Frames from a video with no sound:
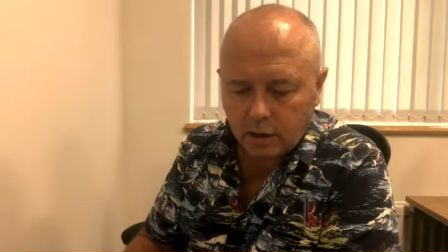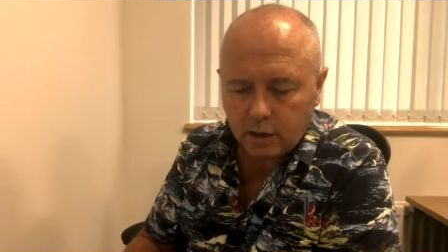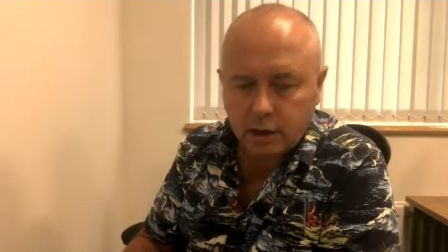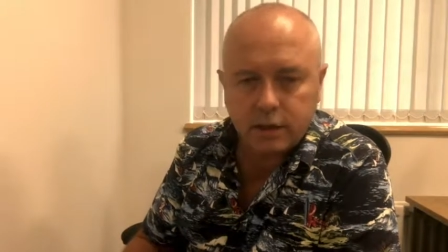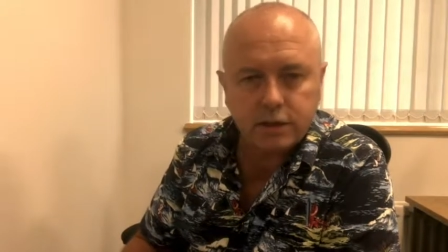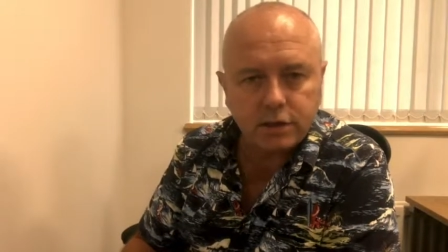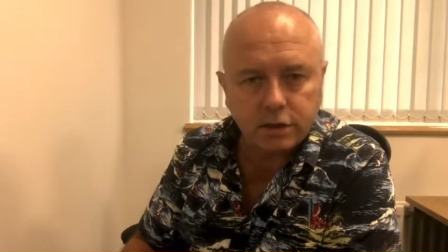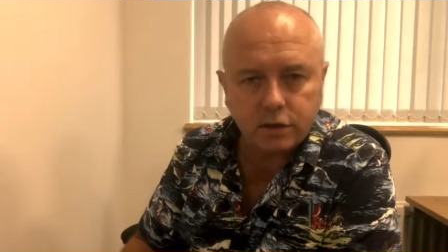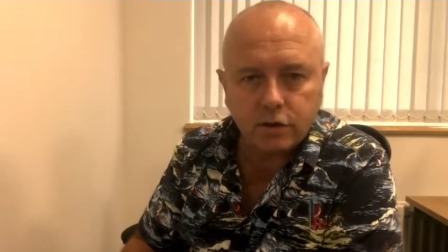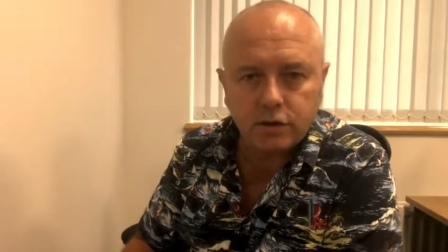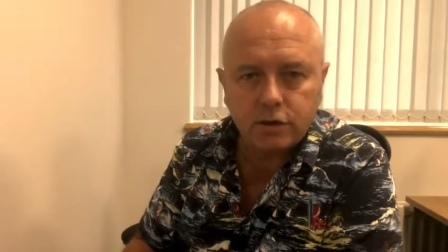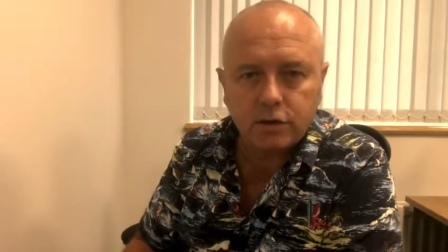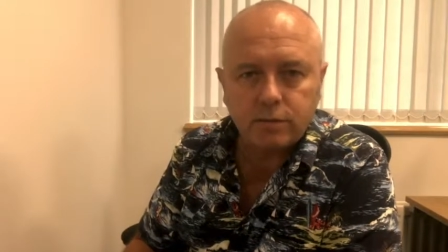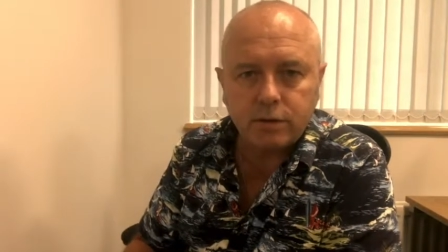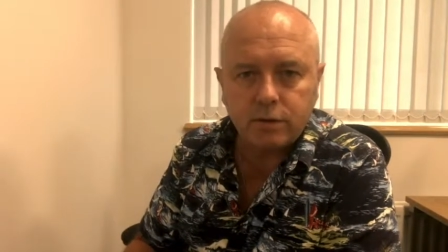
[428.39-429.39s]
It's the
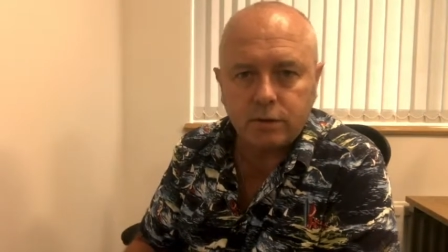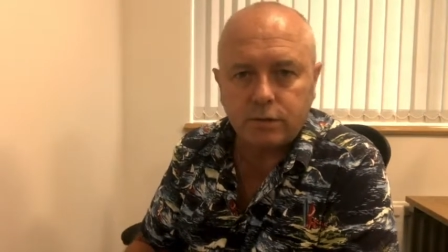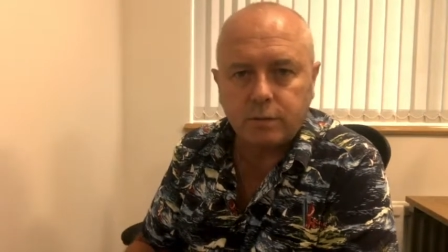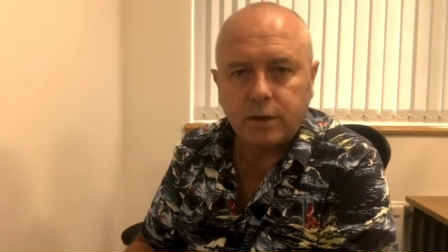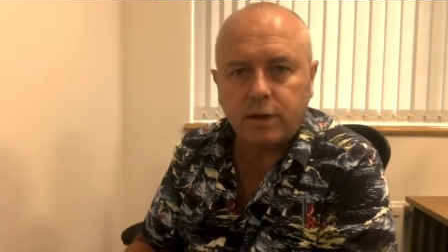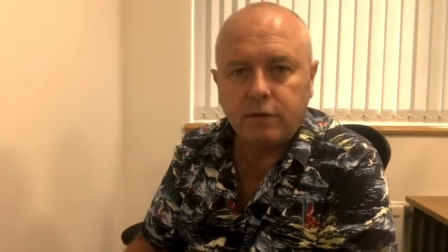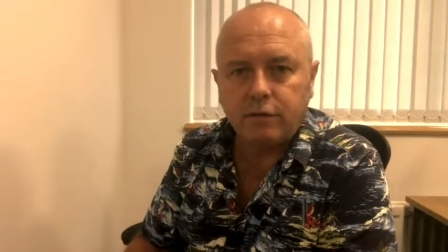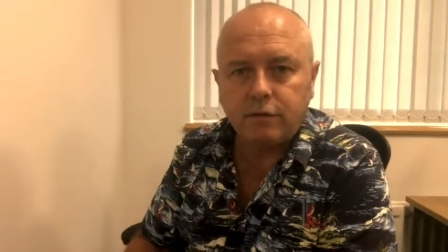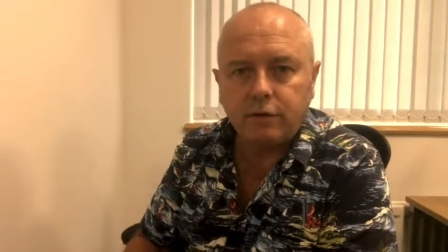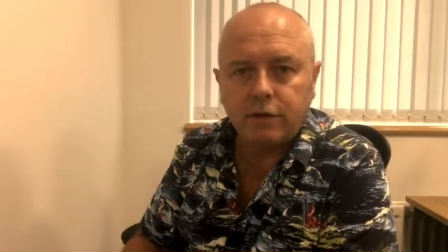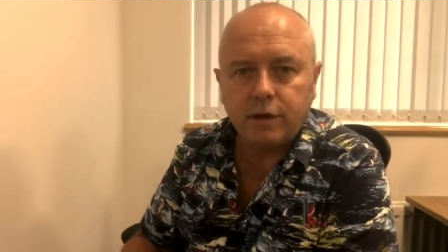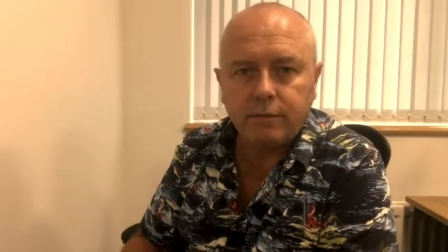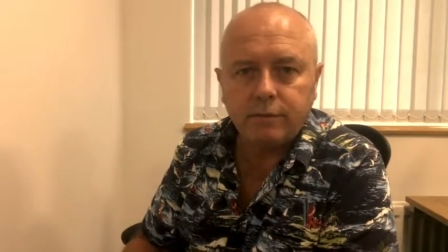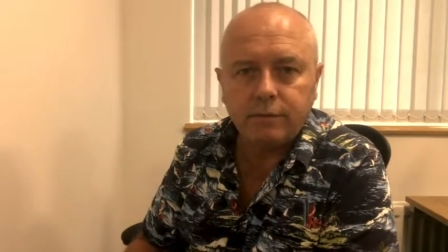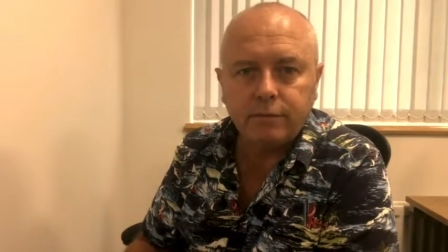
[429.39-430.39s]
customer who's paying for
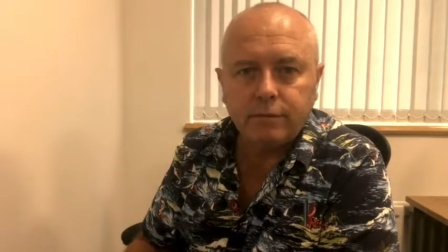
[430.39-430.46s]
it,